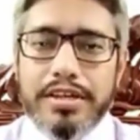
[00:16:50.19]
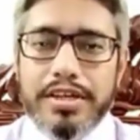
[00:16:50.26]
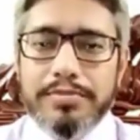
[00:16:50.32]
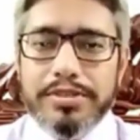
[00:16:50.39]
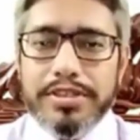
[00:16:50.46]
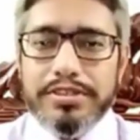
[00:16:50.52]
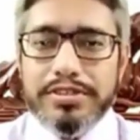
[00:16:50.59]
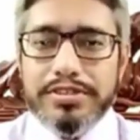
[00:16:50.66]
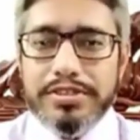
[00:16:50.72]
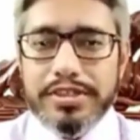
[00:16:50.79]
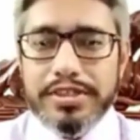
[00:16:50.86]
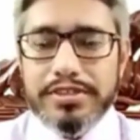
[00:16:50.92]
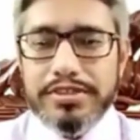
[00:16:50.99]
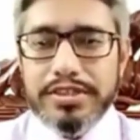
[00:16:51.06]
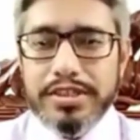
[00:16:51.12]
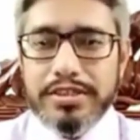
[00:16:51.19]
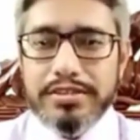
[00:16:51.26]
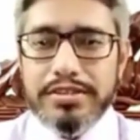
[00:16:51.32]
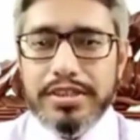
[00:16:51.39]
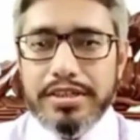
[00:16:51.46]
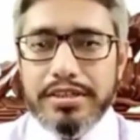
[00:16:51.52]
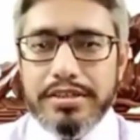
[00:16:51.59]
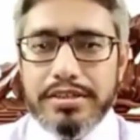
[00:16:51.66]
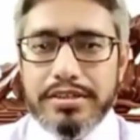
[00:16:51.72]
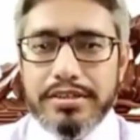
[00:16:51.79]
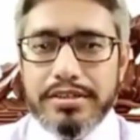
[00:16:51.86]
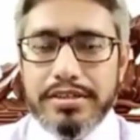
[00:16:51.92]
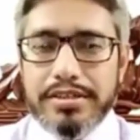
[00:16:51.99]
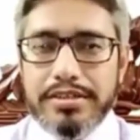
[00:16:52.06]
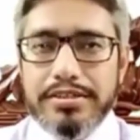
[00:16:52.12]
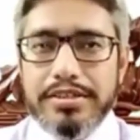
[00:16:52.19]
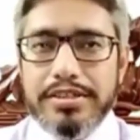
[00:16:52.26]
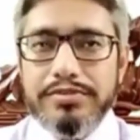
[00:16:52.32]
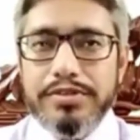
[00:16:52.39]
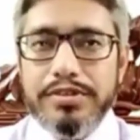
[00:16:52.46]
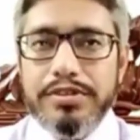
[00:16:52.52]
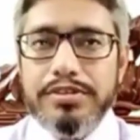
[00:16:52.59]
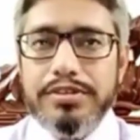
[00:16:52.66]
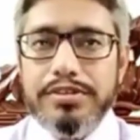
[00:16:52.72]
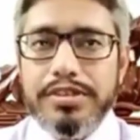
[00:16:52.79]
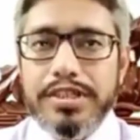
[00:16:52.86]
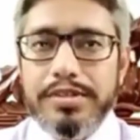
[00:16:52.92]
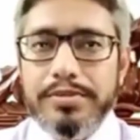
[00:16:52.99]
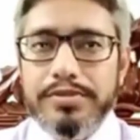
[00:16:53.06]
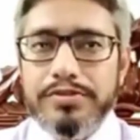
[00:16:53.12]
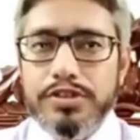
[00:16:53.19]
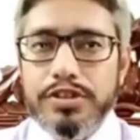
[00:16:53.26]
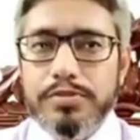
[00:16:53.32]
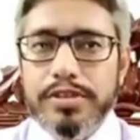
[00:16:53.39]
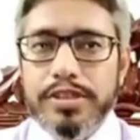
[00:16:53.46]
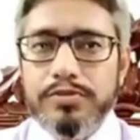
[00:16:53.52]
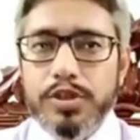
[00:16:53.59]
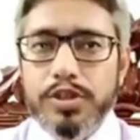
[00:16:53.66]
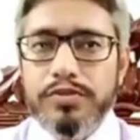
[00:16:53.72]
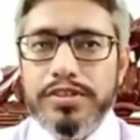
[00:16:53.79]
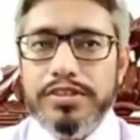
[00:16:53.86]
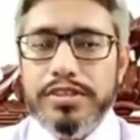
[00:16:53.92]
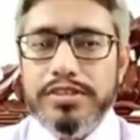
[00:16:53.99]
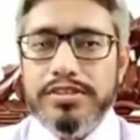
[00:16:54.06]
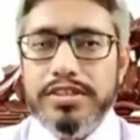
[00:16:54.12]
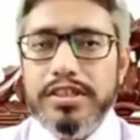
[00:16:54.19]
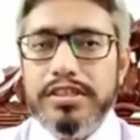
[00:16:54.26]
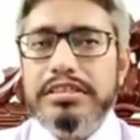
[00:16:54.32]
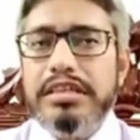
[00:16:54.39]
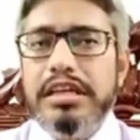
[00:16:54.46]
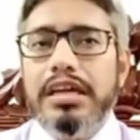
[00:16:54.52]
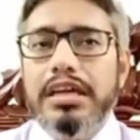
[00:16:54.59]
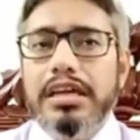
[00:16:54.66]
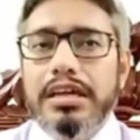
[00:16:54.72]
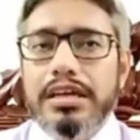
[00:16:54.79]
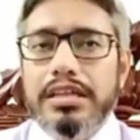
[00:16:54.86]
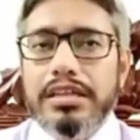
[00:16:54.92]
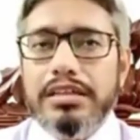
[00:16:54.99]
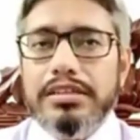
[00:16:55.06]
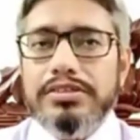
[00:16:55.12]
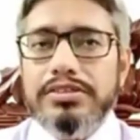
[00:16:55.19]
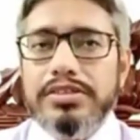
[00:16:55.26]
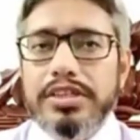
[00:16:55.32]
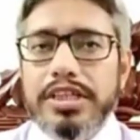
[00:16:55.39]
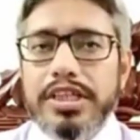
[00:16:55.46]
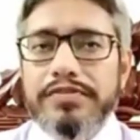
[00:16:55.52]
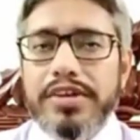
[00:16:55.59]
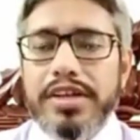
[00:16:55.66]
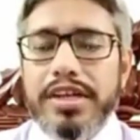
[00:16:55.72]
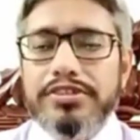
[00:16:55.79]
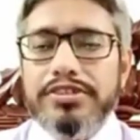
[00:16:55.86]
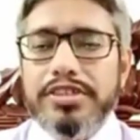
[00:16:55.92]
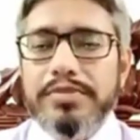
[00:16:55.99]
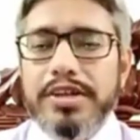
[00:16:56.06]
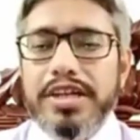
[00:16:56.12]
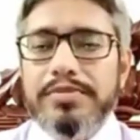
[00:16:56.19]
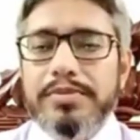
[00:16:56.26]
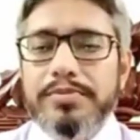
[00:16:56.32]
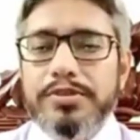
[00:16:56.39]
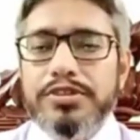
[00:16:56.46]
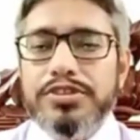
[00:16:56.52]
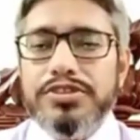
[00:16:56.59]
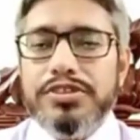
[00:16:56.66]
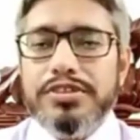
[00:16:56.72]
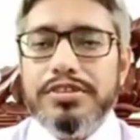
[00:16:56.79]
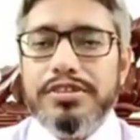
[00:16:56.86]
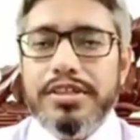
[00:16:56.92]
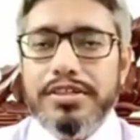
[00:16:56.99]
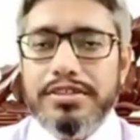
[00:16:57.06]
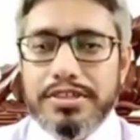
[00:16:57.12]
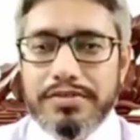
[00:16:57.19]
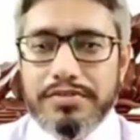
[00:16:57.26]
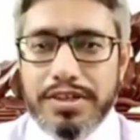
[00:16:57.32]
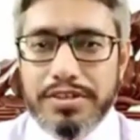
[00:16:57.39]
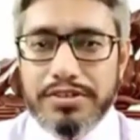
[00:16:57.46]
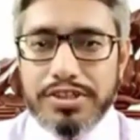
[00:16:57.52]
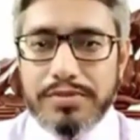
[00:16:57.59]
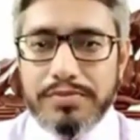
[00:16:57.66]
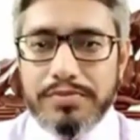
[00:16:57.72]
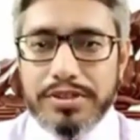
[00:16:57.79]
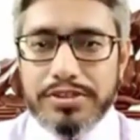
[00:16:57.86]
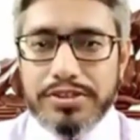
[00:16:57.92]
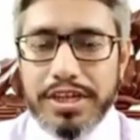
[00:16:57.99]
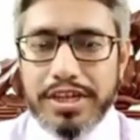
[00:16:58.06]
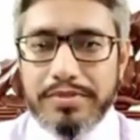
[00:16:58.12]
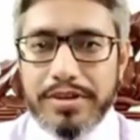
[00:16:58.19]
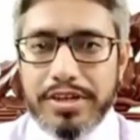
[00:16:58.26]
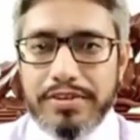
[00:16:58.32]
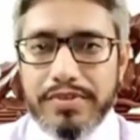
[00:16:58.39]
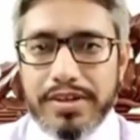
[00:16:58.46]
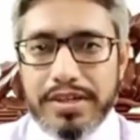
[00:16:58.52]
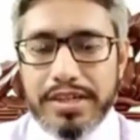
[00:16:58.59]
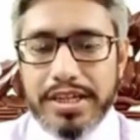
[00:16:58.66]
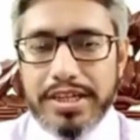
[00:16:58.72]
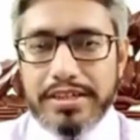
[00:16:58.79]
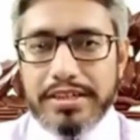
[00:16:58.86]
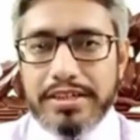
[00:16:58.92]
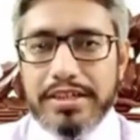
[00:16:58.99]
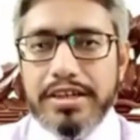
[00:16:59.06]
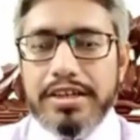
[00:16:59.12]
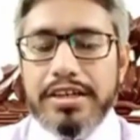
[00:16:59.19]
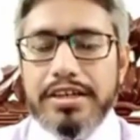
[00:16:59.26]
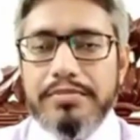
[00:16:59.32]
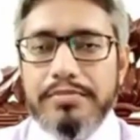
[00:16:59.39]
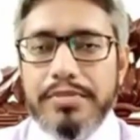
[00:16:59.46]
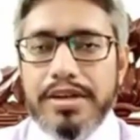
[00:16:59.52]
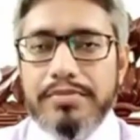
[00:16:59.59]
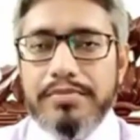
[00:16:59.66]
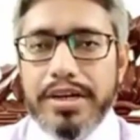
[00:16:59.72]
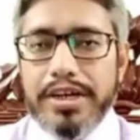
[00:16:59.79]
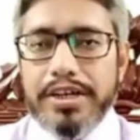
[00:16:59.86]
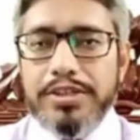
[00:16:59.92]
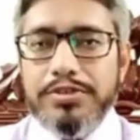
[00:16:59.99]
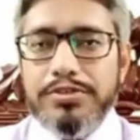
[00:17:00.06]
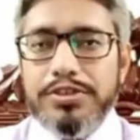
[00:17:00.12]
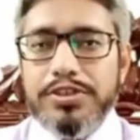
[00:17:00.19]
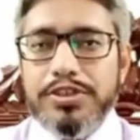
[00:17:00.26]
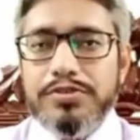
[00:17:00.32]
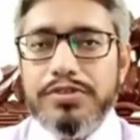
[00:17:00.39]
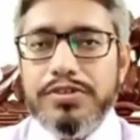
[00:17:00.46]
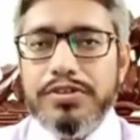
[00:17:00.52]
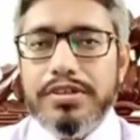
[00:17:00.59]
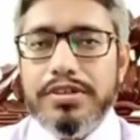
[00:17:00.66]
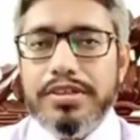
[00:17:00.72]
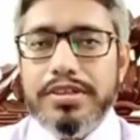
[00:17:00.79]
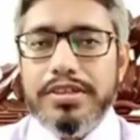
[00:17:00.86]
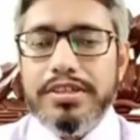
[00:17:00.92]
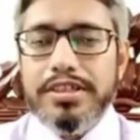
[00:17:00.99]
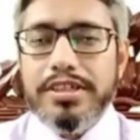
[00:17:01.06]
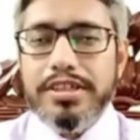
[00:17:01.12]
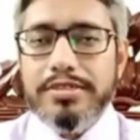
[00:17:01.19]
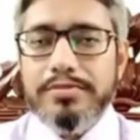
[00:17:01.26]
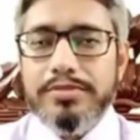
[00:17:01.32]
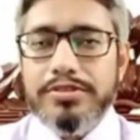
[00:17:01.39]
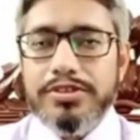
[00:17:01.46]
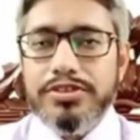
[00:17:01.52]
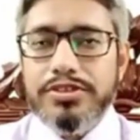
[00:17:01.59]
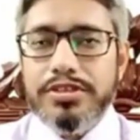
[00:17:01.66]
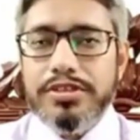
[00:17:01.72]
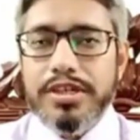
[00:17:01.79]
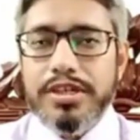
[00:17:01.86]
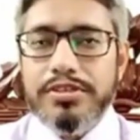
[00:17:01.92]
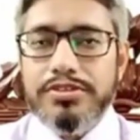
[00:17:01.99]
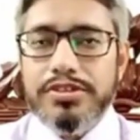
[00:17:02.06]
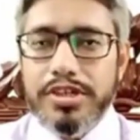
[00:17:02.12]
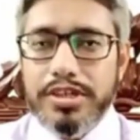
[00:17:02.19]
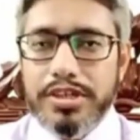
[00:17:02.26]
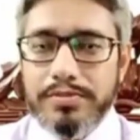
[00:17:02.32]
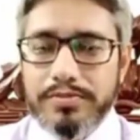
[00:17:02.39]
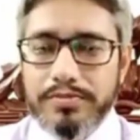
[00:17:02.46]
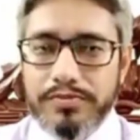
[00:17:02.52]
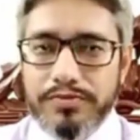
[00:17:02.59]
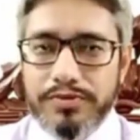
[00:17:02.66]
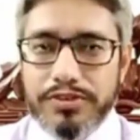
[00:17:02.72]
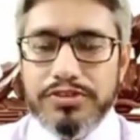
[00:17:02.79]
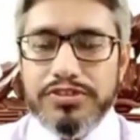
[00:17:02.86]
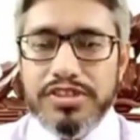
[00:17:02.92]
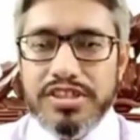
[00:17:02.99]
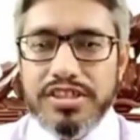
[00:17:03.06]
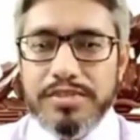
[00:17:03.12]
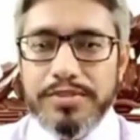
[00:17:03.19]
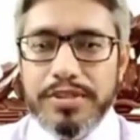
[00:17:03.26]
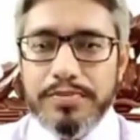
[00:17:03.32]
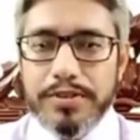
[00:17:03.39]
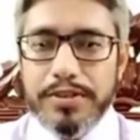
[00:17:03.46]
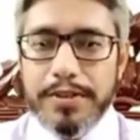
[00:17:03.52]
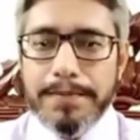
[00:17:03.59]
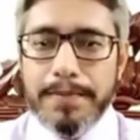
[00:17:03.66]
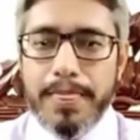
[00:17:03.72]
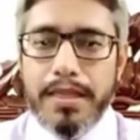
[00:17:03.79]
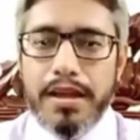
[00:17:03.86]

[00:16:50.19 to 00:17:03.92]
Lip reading: He possesses certain skills and he is there for this type of job involving these skills. Then senior financial management position, it's a very simple statement, one liner, but mind you, this is for an executive position and for senior people.